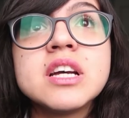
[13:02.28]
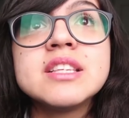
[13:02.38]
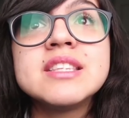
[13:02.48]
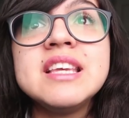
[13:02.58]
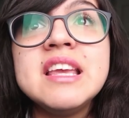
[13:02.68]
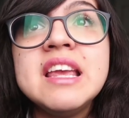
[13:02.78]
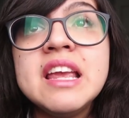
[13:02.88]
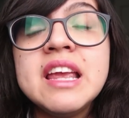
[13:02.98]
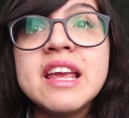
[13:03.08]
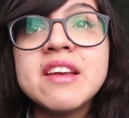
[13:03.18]

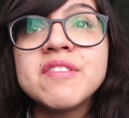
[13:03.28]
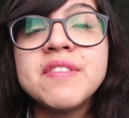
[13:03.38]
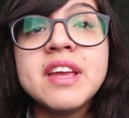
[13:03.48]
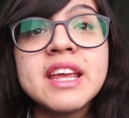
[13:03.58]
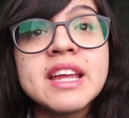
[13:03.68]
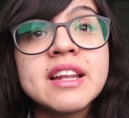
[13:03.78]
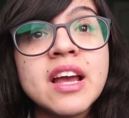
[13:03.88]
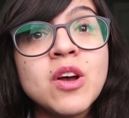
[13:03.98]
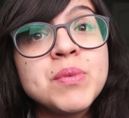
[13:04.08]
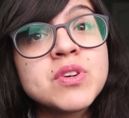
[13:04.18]
See if it can
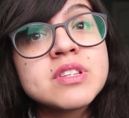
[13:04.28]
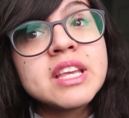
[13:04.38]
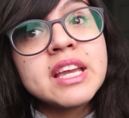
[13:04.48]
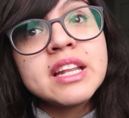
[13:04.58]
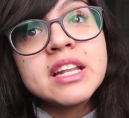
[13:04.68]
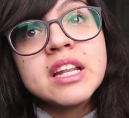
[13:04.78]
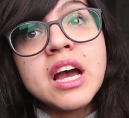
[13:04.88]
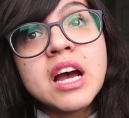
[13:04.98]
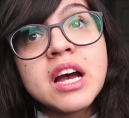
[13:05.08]
help your skin.